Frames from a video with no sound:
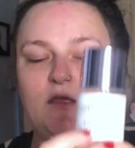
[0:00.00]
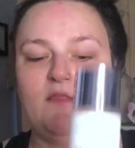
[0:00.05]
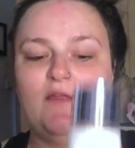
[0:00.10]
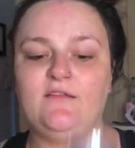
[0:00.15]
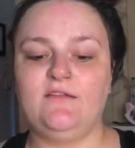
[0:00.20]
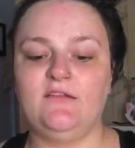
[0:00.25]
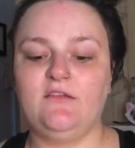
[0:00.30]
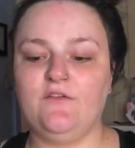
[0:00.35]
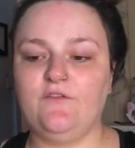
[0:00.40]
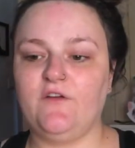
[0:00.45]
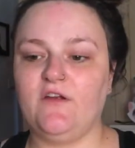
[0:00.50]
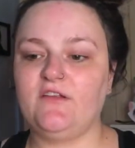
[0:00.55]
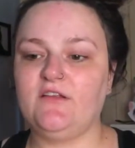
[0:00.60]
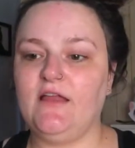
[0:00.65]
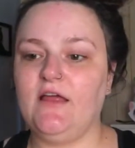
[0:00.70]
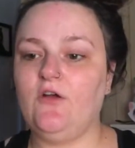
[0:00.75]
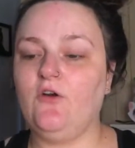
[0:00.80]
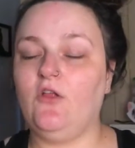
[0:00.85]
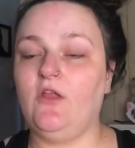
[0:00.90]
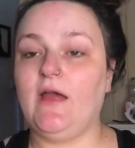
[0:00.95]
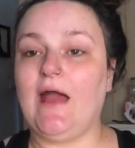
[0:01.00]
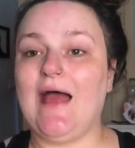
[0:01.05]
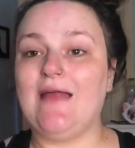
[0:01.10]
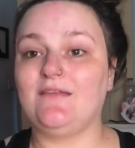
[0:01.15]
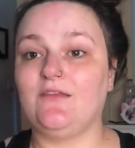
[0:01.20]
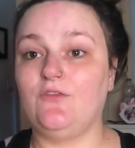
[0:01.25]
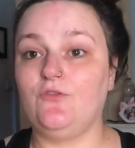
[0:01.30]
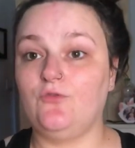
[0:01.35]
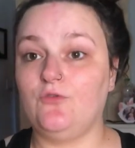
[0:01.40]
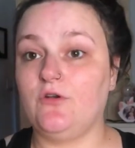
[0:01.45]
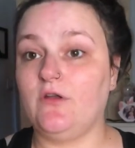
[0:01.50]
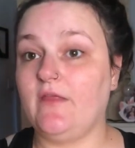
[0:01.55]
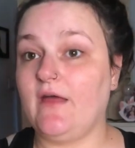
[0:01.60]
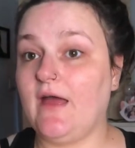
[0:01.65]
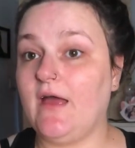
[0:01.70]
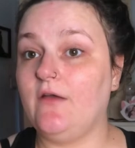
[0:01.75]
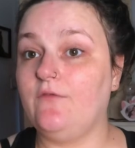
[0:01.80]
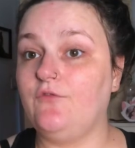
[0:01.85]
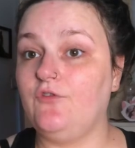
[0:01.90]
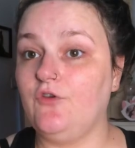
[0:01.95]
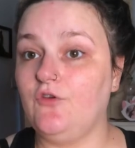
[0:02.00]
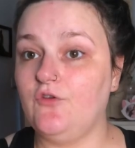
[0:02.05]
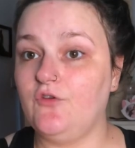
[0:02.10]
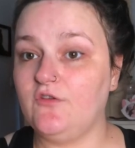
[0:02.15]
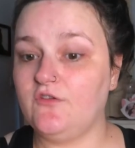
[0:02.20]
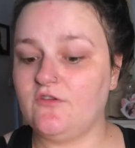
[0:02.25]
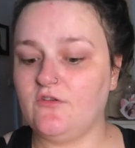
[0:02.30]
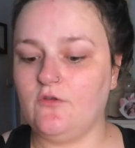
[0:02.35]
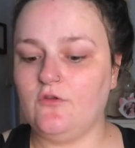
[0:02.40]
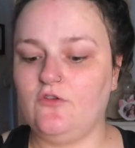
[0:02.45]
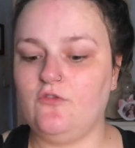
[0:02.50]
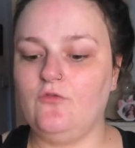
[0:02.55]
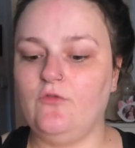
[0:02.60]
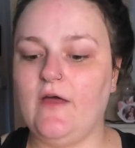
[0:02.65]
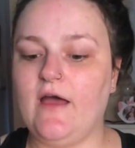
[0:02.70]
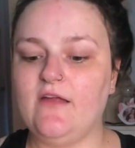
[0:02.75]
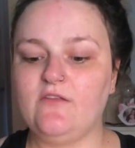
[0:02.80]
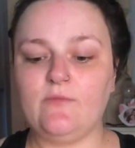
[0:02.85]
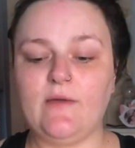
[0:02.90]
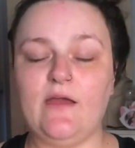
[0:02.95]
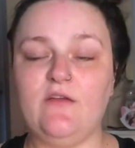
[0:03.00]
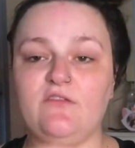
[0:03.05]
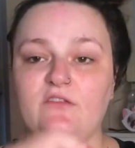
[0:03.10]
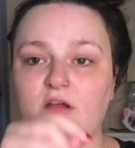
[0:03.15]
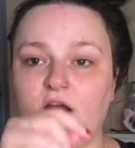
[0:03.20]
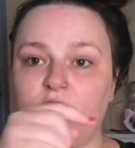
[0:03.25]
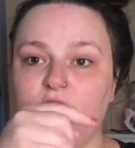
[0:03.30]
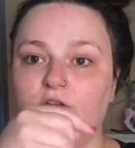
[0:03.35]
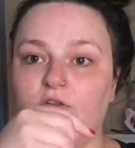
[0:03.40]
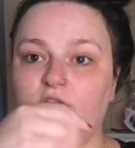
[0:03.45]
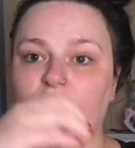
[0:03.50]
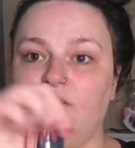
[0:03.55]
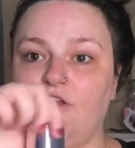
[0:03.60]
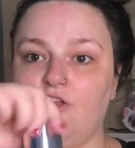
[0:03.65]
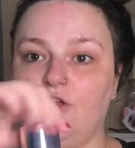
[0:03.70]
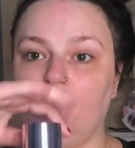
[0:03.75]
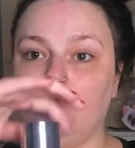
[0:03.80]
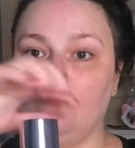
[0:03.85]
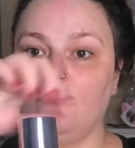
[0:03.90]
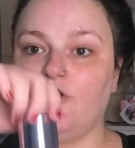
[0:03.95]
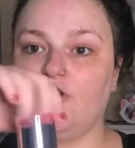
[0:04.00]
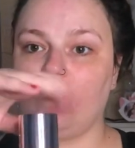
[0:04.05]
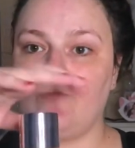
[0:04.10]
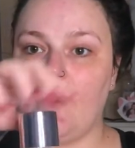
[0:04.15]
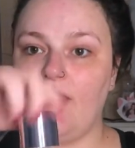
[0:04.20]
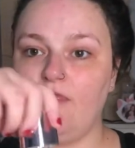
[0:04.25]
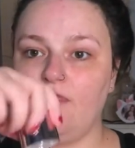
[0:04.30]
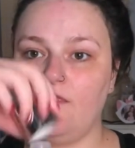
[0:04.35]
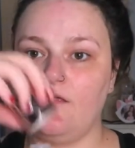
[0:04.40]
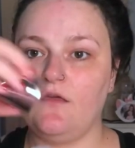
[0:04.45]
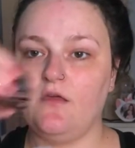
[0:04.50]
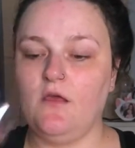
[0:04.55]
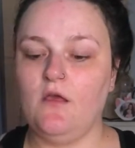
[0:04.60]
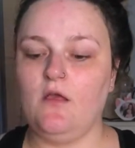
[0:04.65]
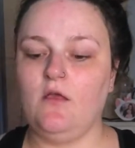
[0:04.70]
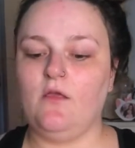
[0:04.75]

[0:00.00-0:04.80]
This is the first Glycolic Acid Toner that I have used, so that's why I've started on such a low strength.